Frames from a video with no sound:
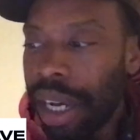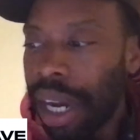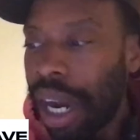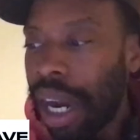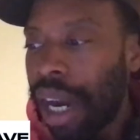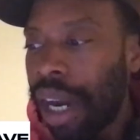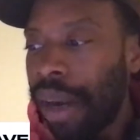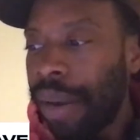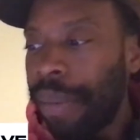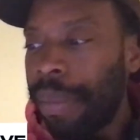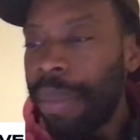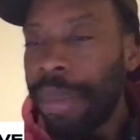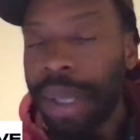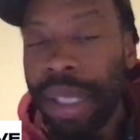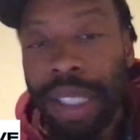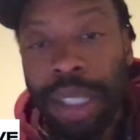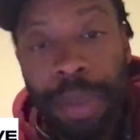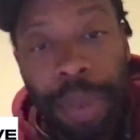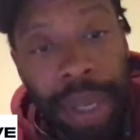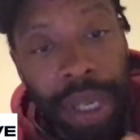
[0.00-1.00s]
In
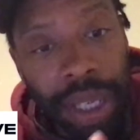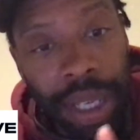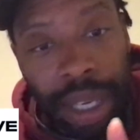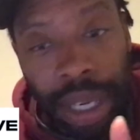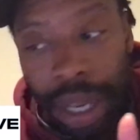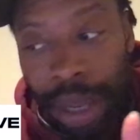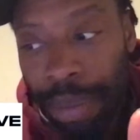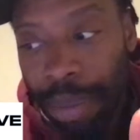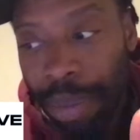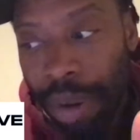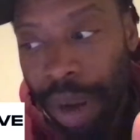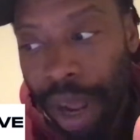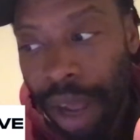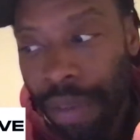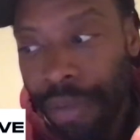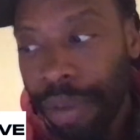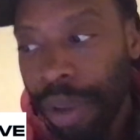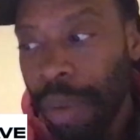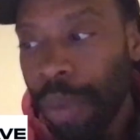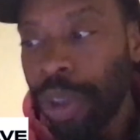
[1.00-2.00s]

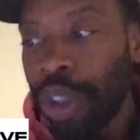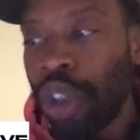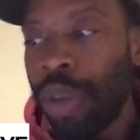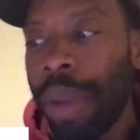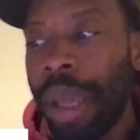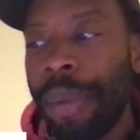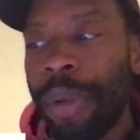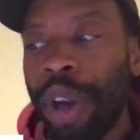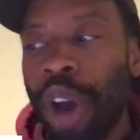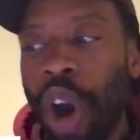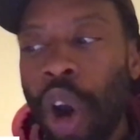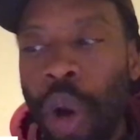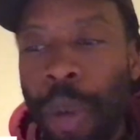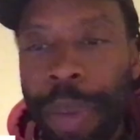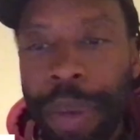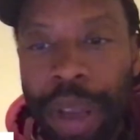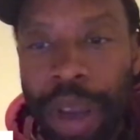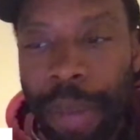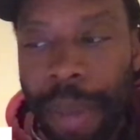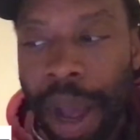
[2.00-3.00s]
improv, I want you to be able to
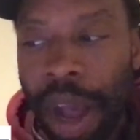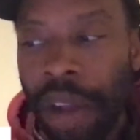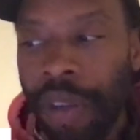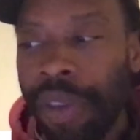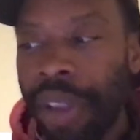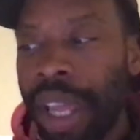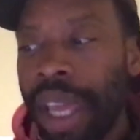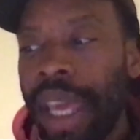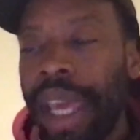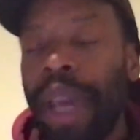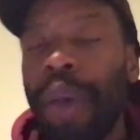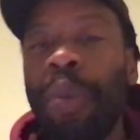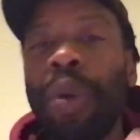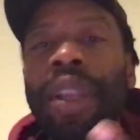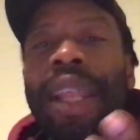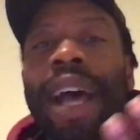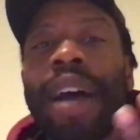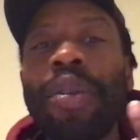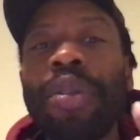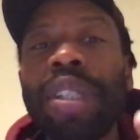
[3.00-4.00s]
open your mouth and
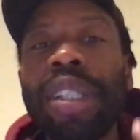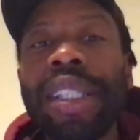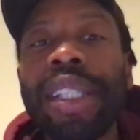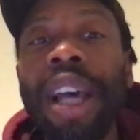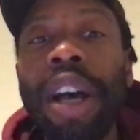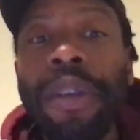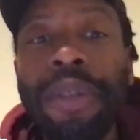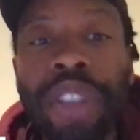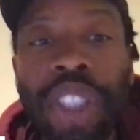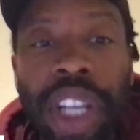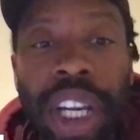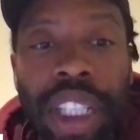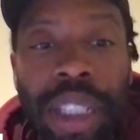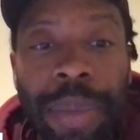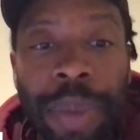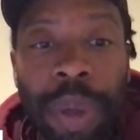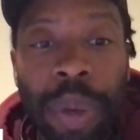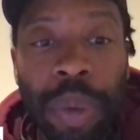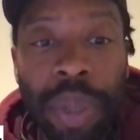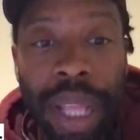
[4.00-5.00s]
without
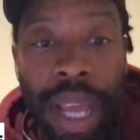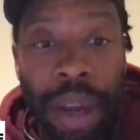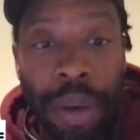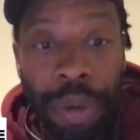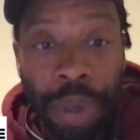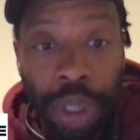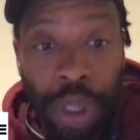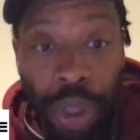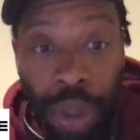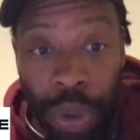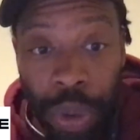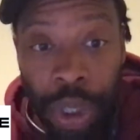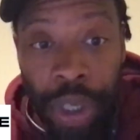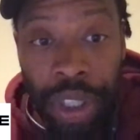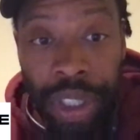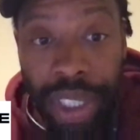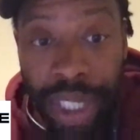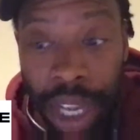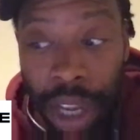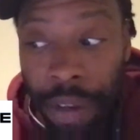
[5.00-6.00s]
self-judgment, without you
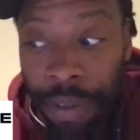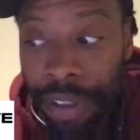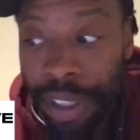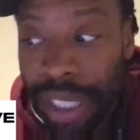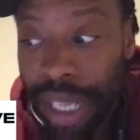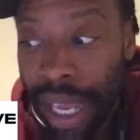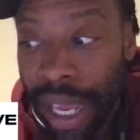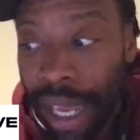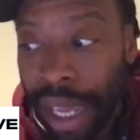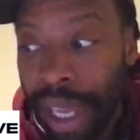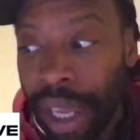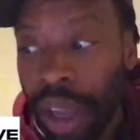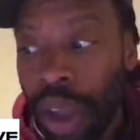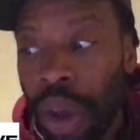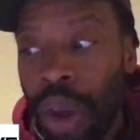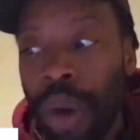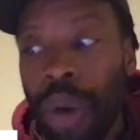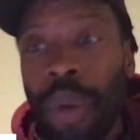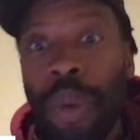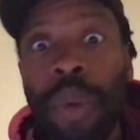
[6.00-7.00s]
yourself saying,
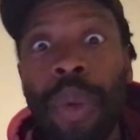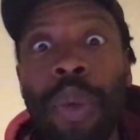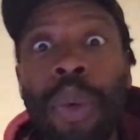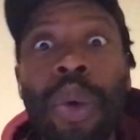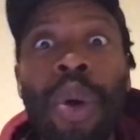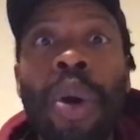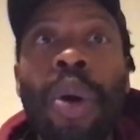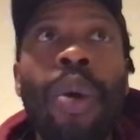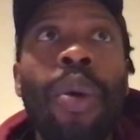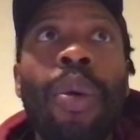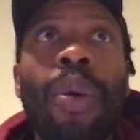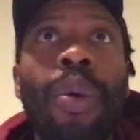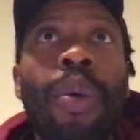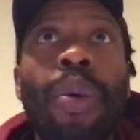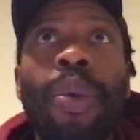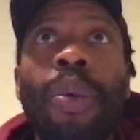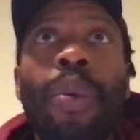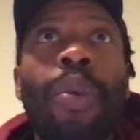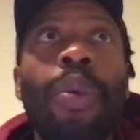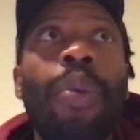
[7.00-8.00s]

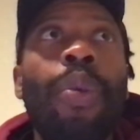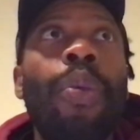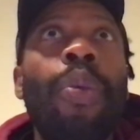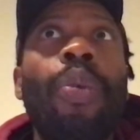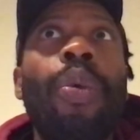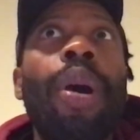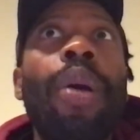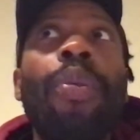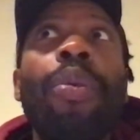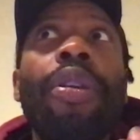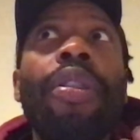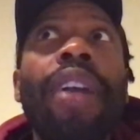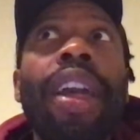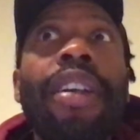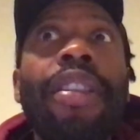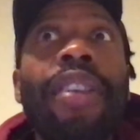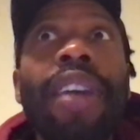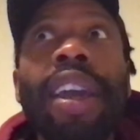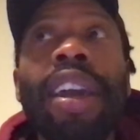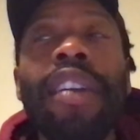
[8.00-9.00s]
what will they
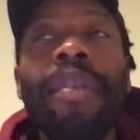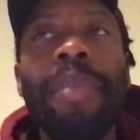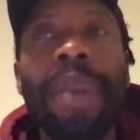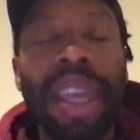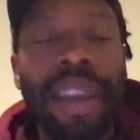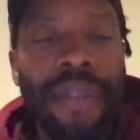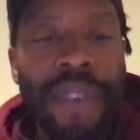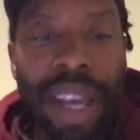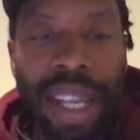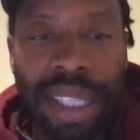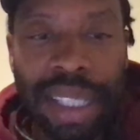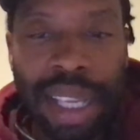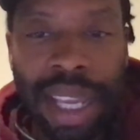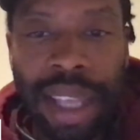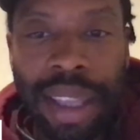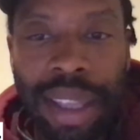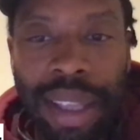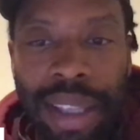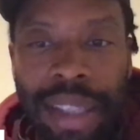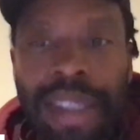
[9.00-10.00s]
think of me if I say
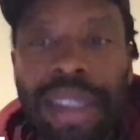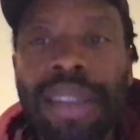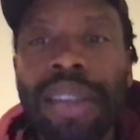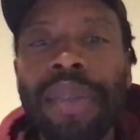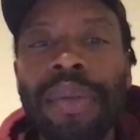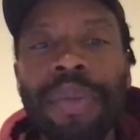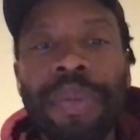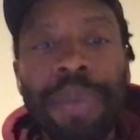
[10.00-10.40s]
this?